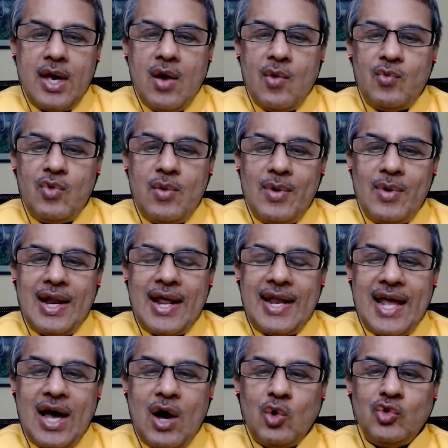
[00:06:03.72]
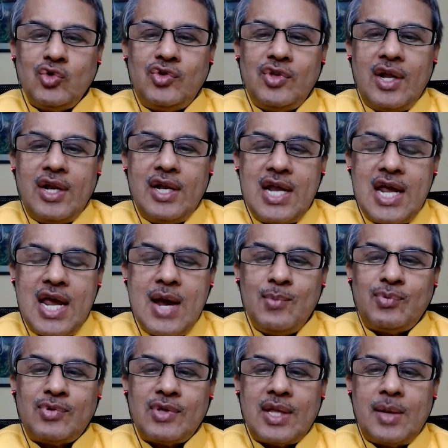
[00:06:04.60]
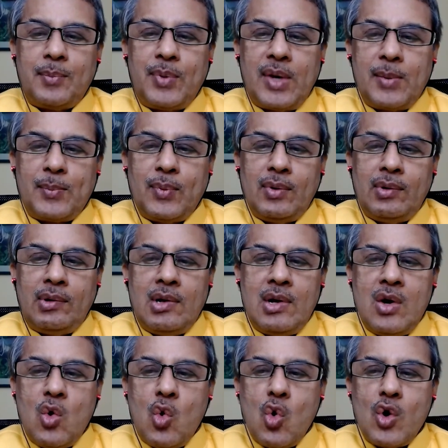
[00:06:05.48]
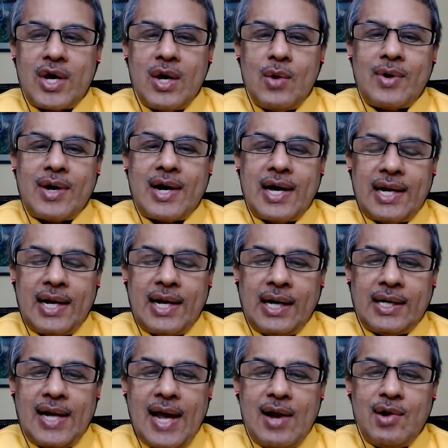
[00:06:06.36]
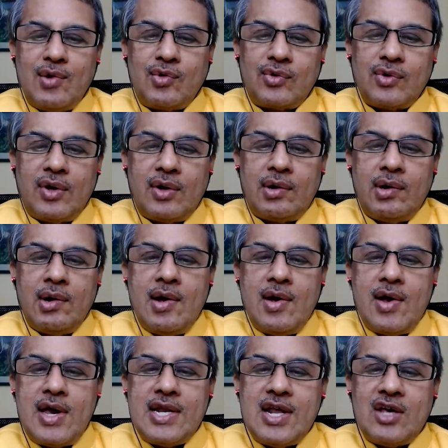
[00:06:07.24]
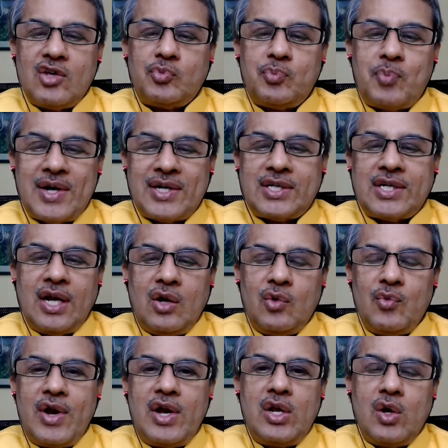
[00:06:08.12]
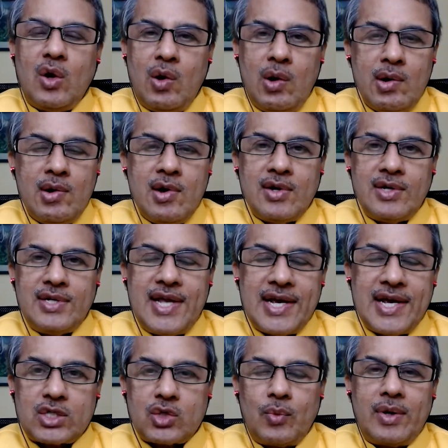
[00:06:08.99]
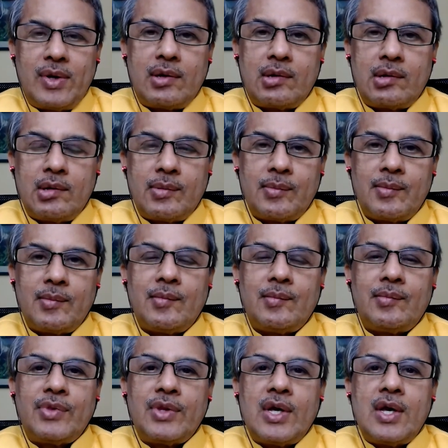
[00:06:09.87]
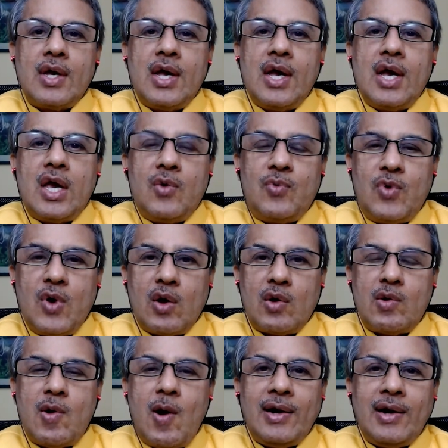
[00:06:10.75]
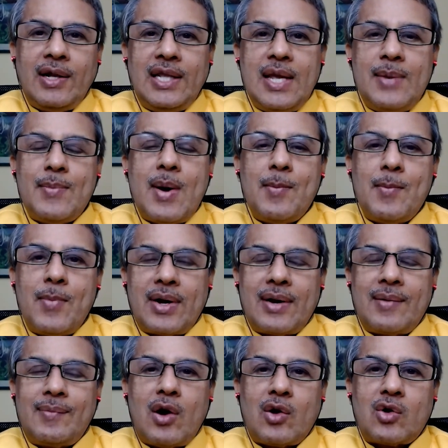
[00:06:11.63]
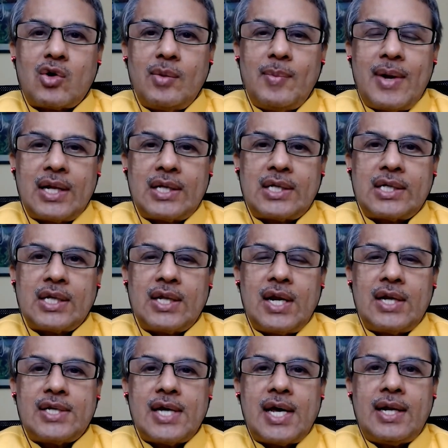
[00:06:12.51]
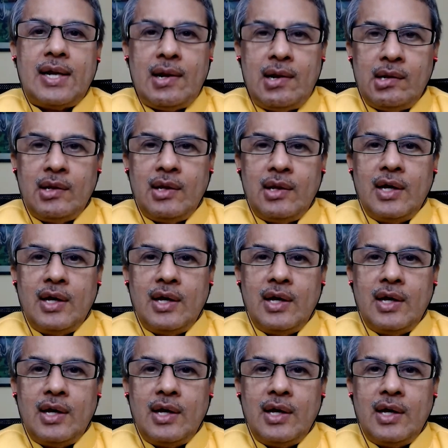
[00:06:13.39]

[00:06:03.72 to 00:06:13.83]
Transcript: We will announce the names of the people who give correct answer in a special video next week. If you are not the member of Dr. Bharath Chandra channel,